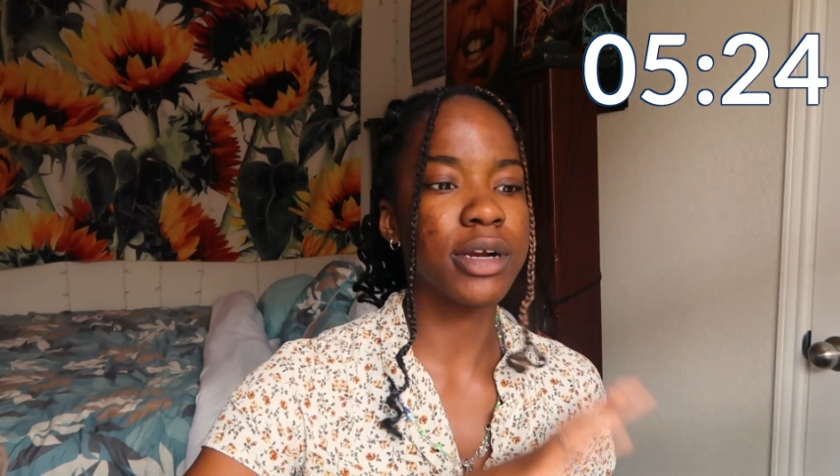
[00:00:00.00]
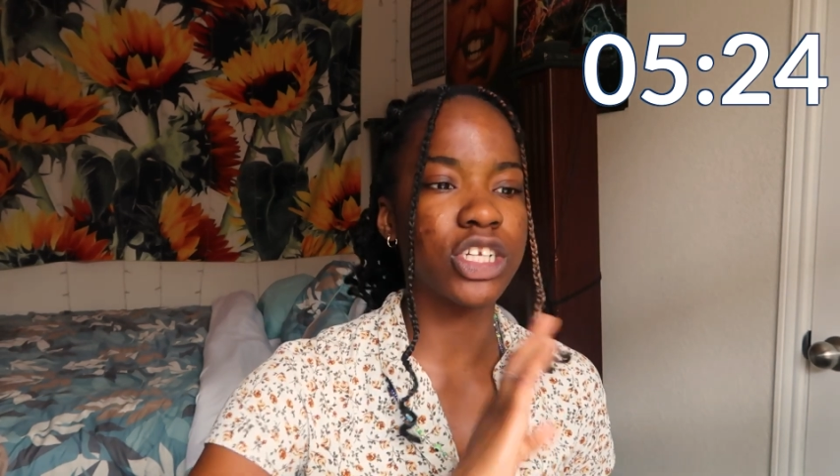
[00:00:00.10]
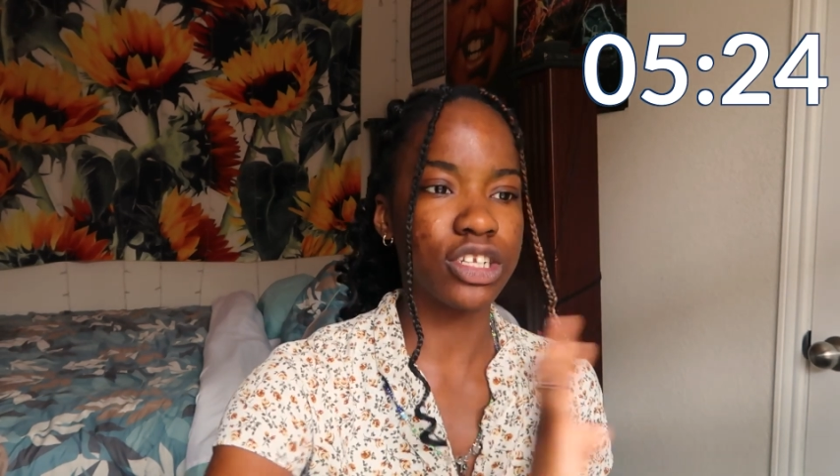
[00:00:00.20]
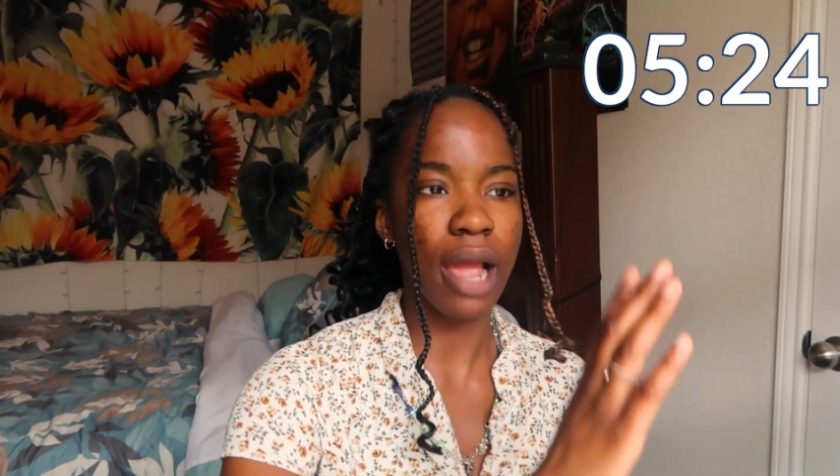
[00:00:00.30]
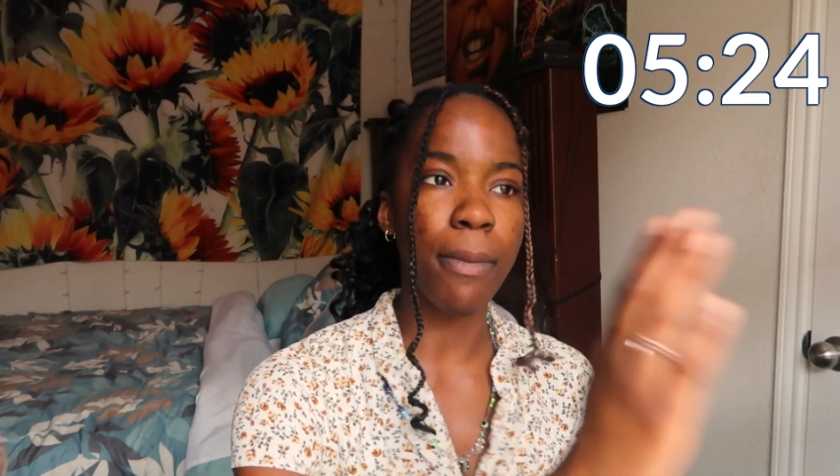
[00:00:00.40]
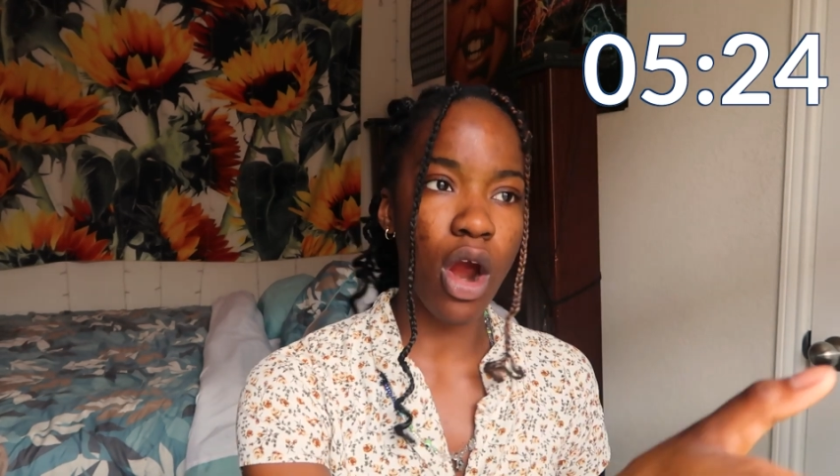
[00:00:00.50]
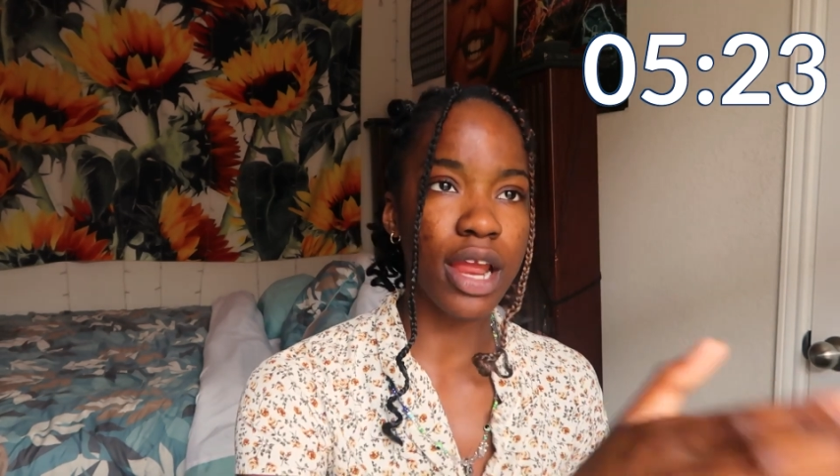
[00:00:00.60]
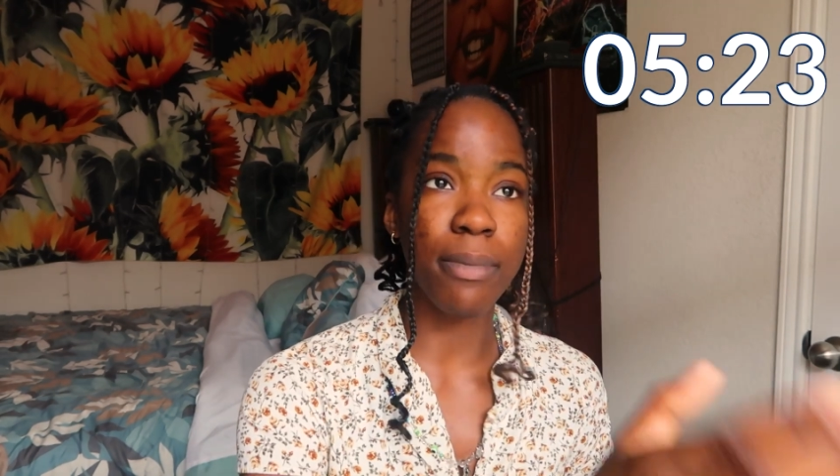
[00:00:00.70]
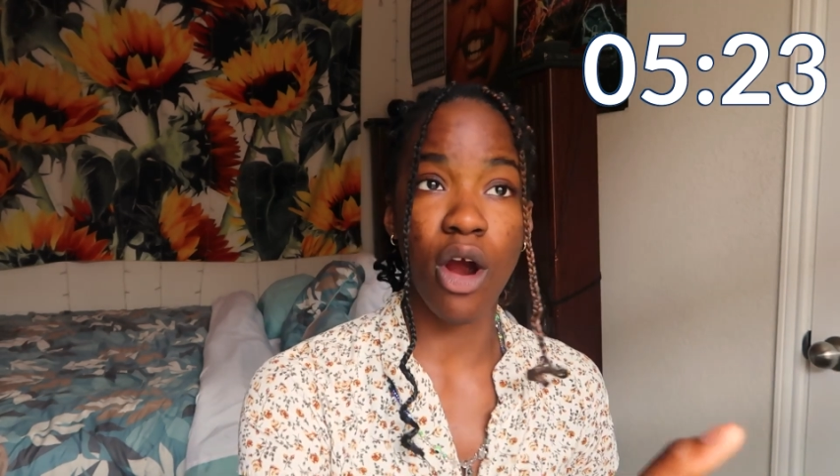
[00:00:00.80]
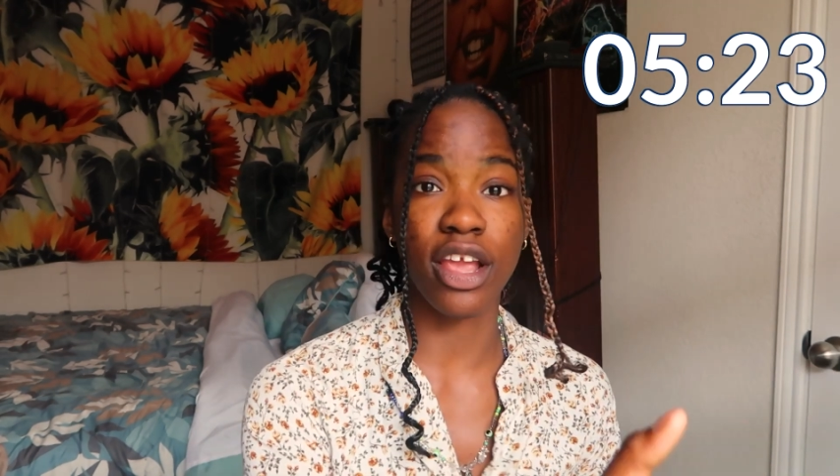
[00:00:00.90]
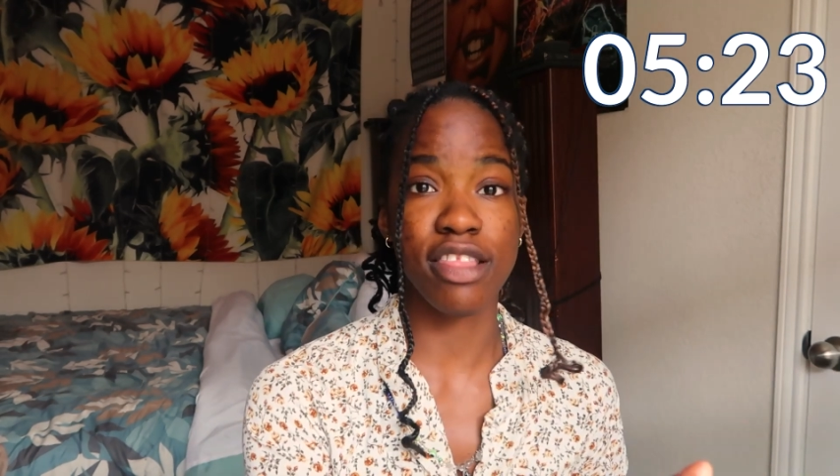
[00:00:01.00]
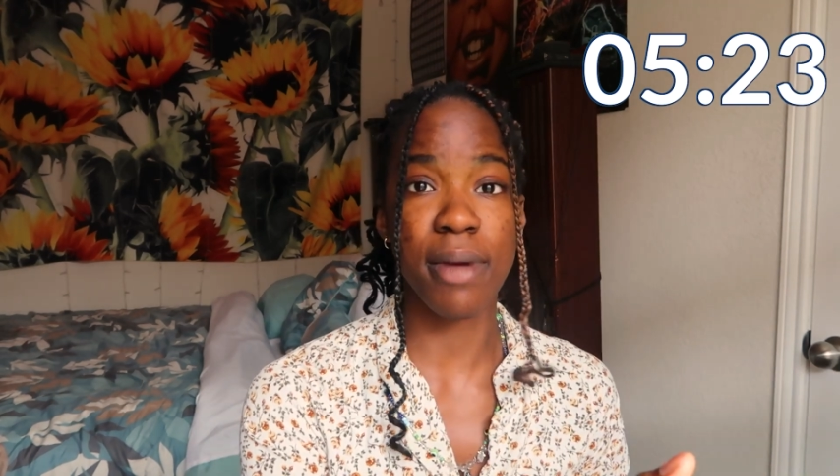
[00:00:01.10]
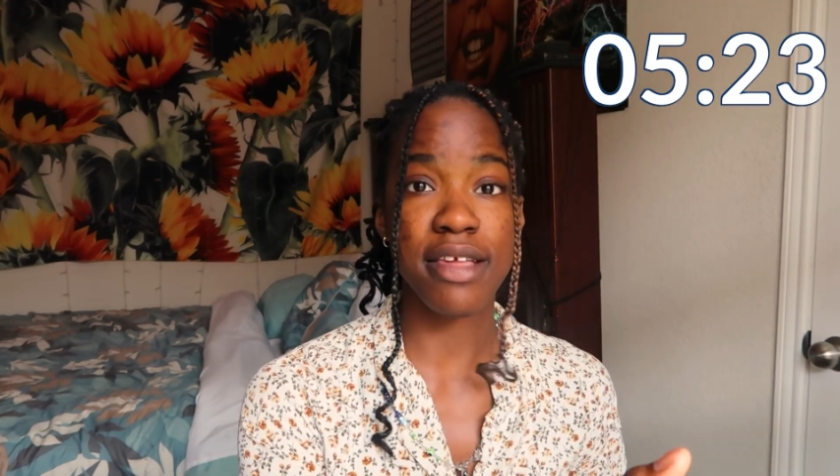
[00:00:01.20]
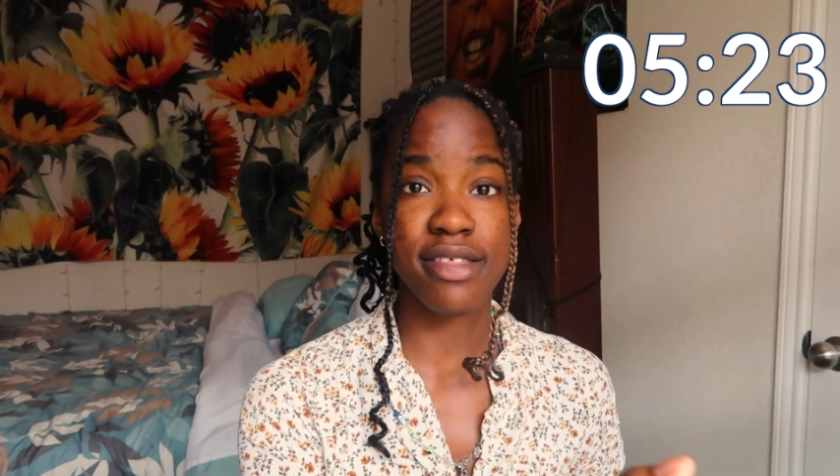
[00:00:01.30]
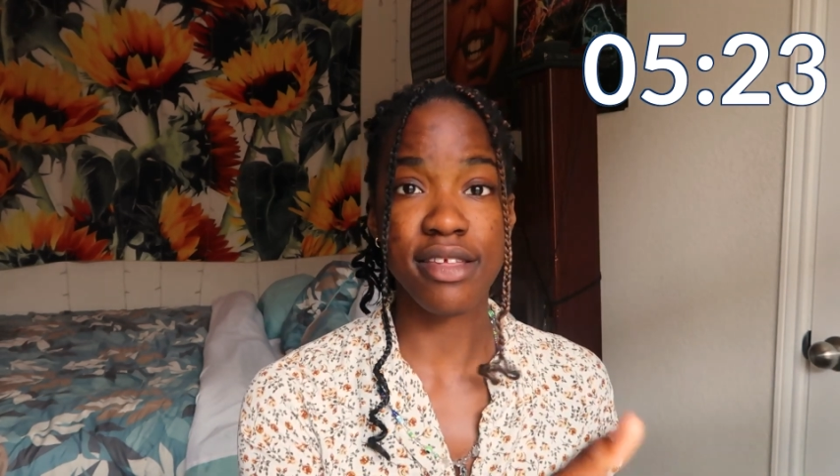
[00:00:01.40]
but just like park in parking
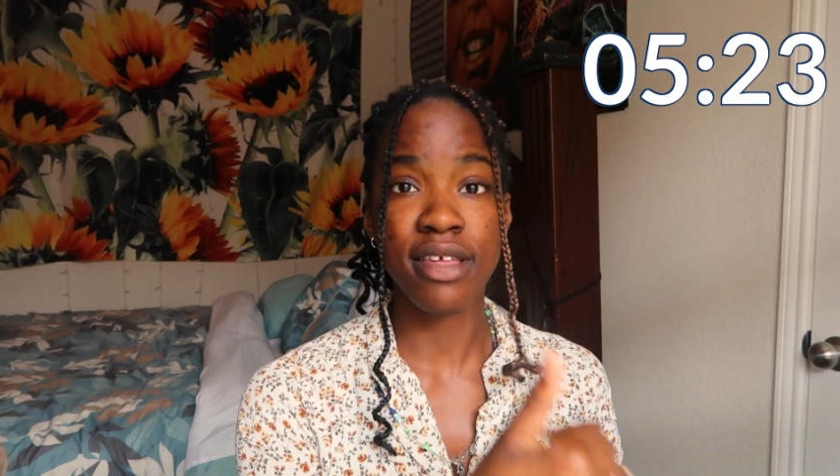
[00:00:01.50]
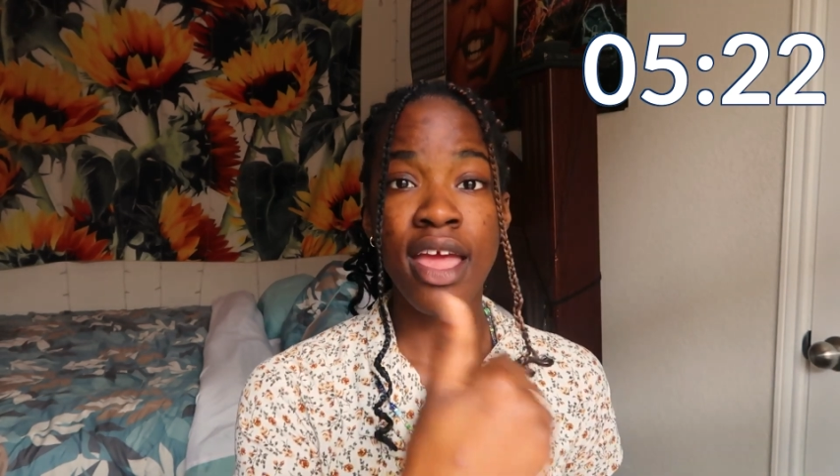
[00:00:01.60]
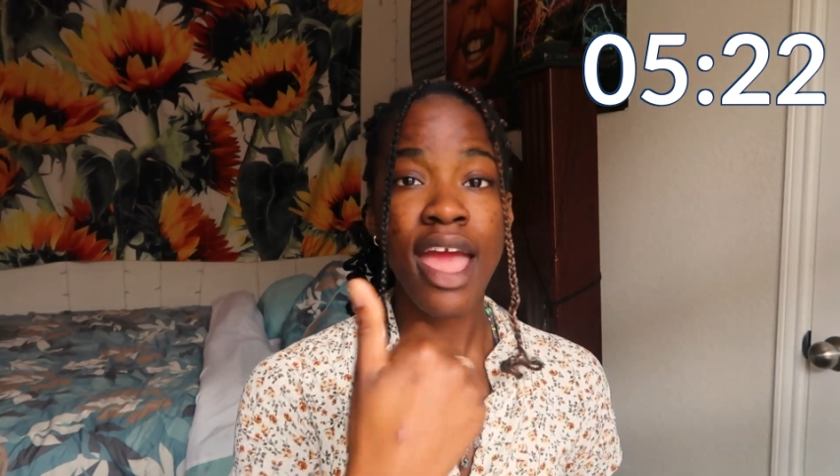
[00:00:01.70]
spaces.